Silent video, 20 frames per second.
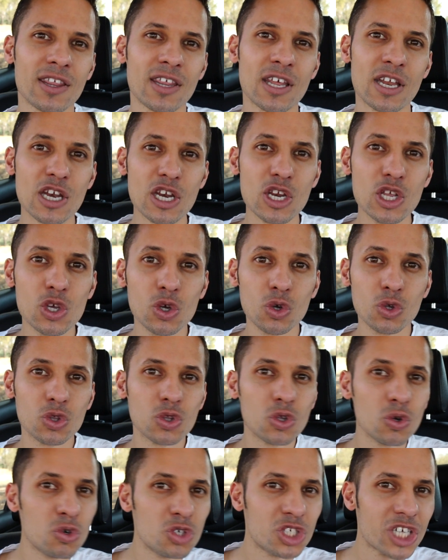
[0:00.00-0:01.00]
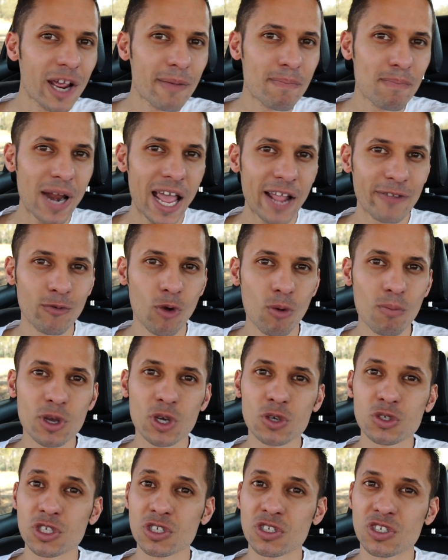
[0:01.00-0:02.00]
the new 2J platform
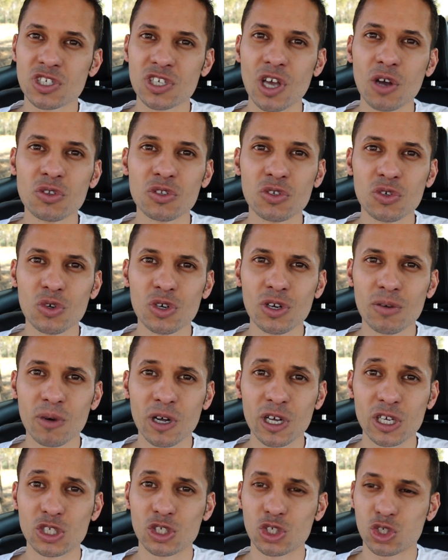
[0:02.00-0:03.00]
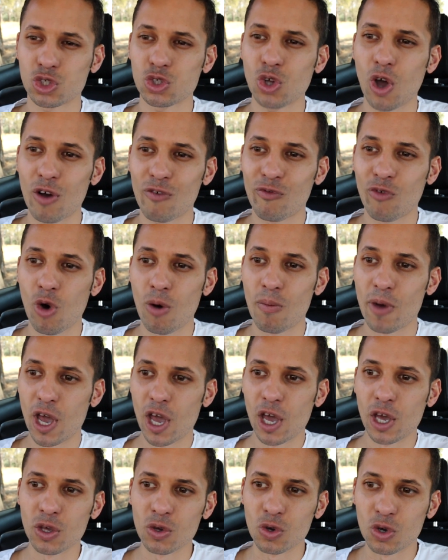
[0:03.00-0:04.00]
because it's so tunable. In stock form,
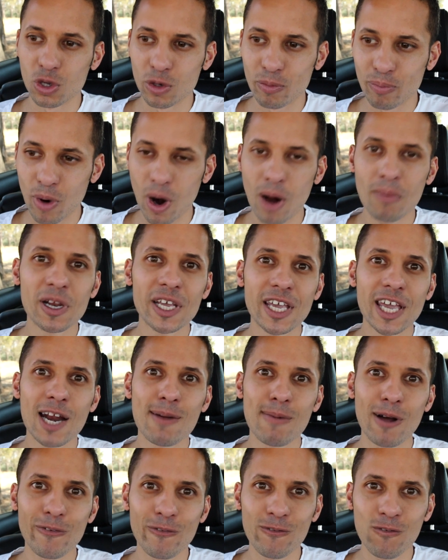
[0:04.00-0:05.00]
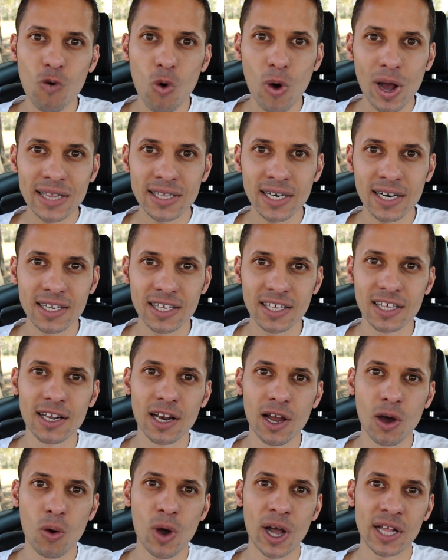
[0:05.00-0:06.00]
you could probably get about 400
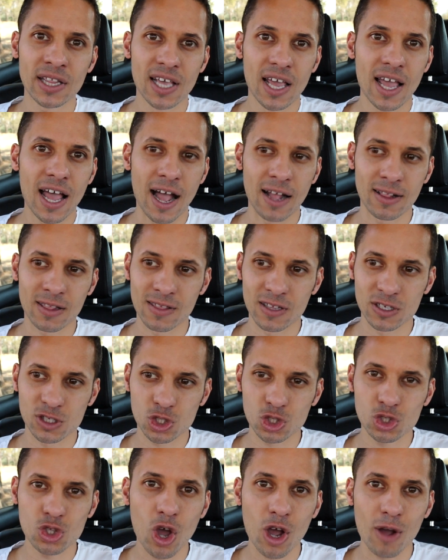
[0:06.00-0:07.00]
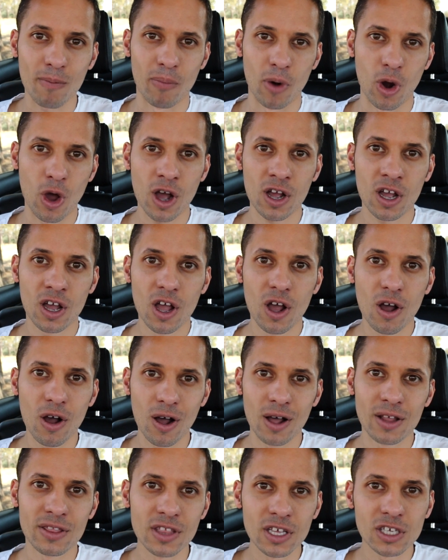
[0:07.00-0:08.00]
kilowatt out of the stock block
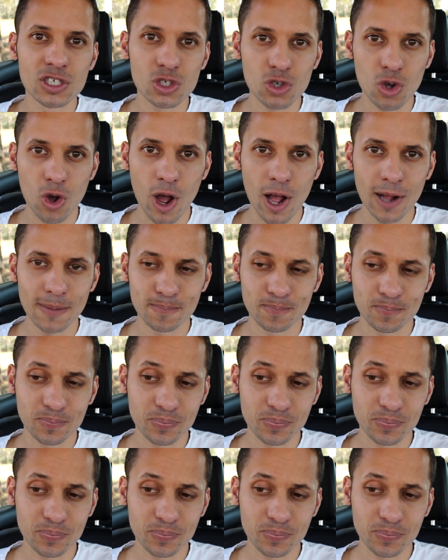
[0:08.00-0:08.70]
on this car.